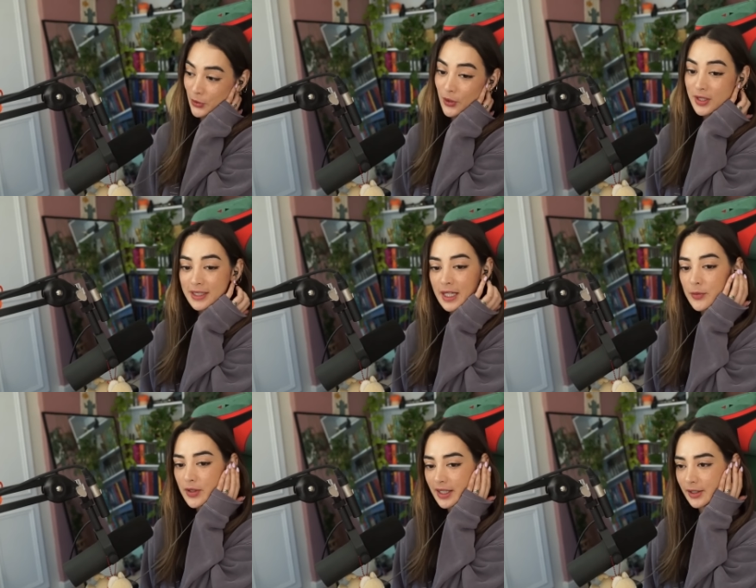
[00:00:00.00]
Honestly,
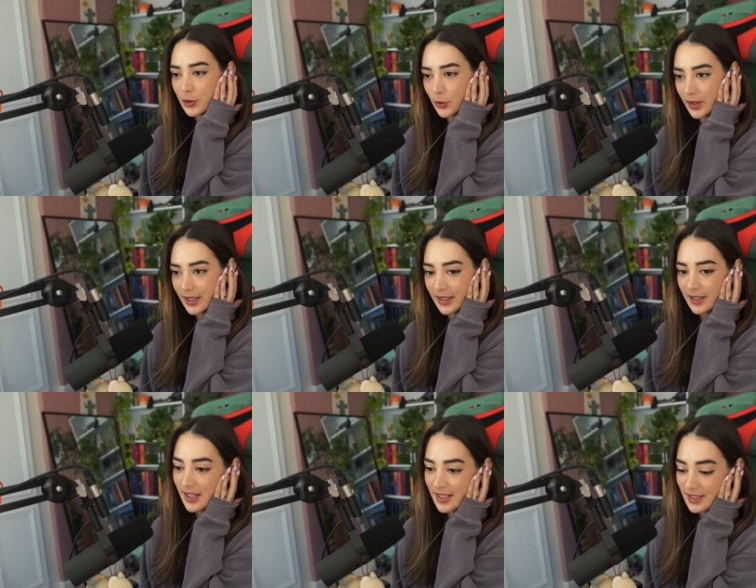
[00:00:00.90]
I'm really
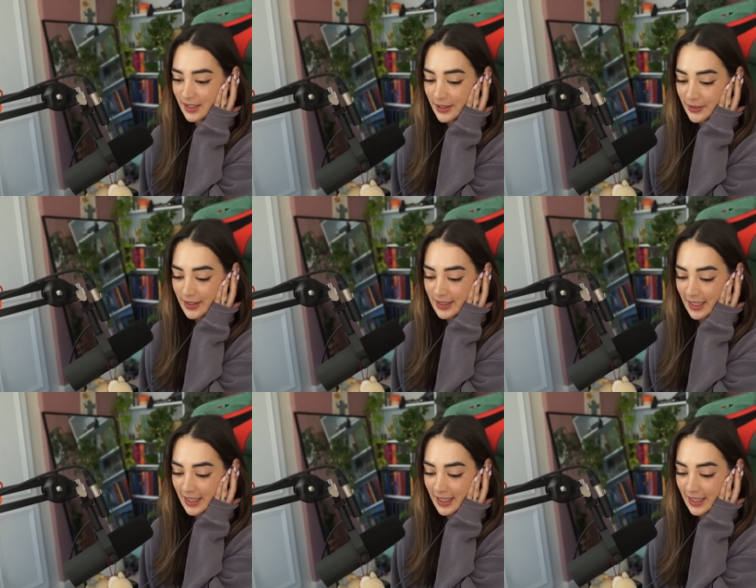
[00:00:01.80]
enjoying this series